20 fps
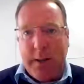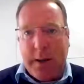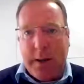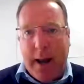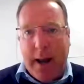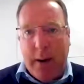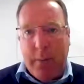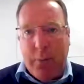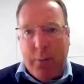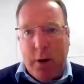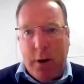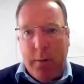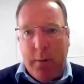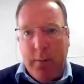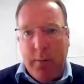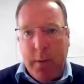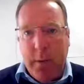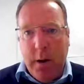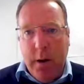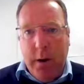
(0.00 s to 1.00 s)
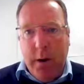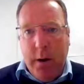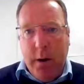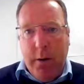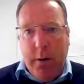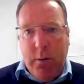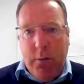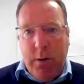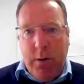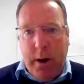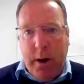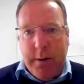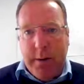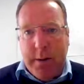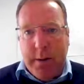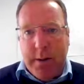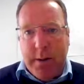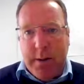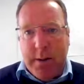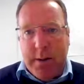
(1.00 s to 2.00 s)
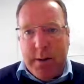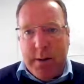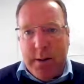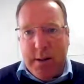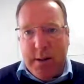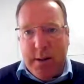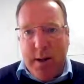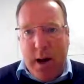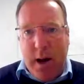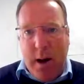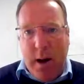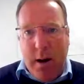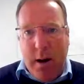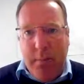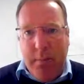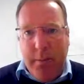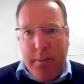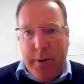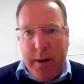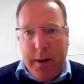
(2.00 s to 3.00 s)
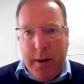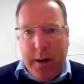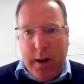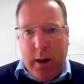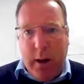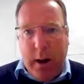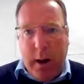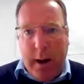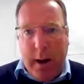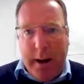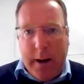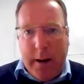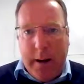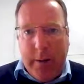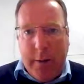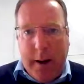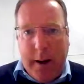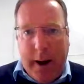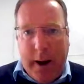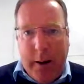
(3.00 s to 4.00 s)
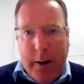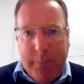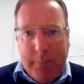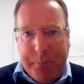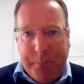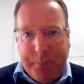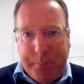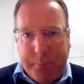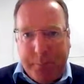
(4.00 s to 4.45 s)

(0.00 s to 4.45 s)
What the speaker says: into the gabbro that runs something like that.